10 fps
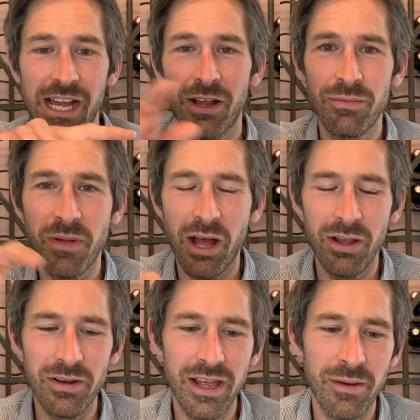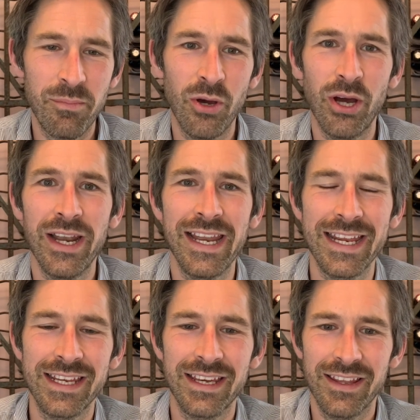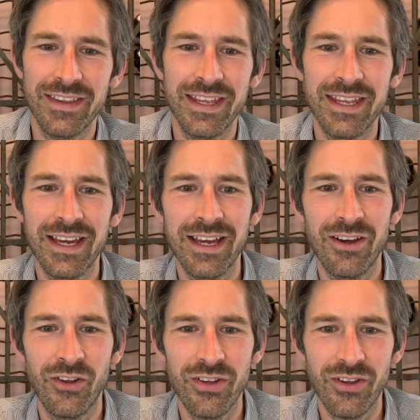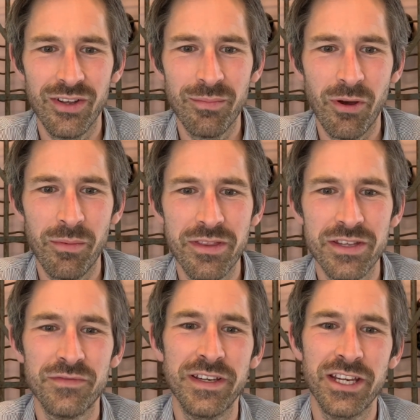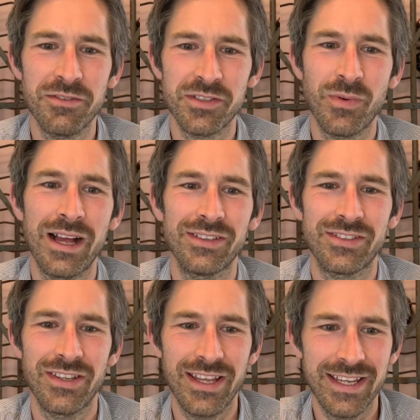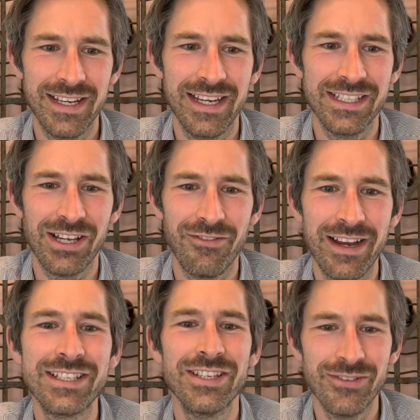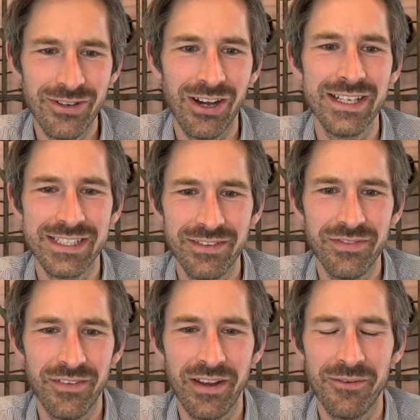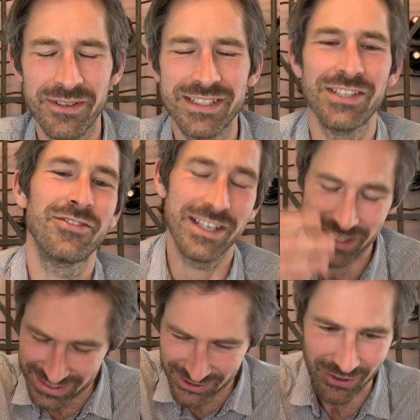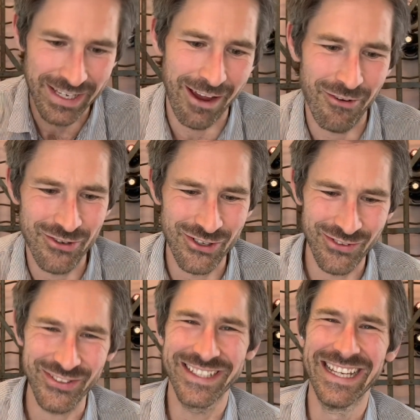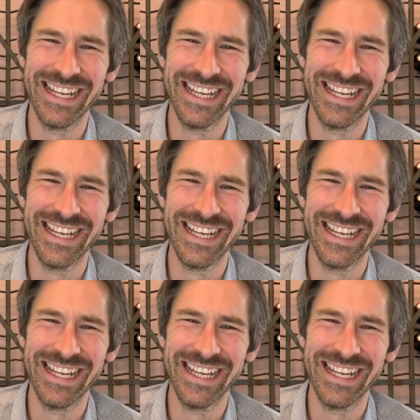I'll put a link at the on the bottom of this video as well, so they can link direct to you guys if anyone's interested. Sorry, carry on, Jonathan.